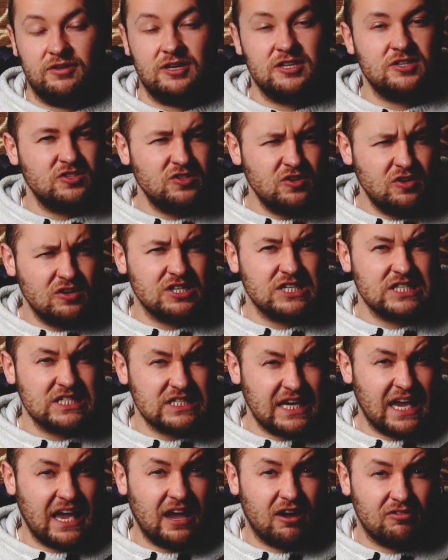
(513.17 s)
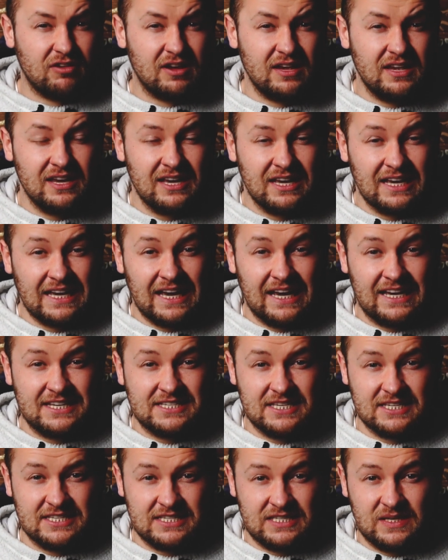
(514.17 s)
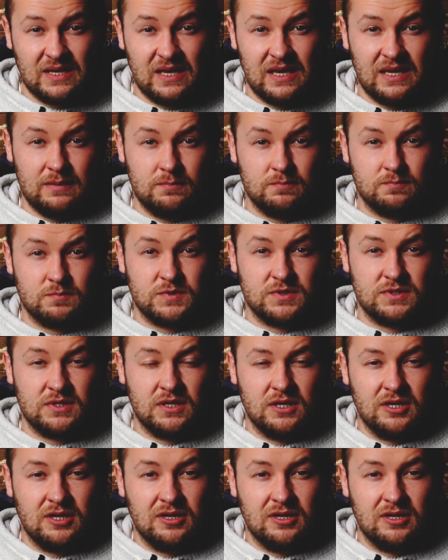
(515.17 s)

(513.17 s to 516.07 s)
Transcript: And it's not as scary as it seems,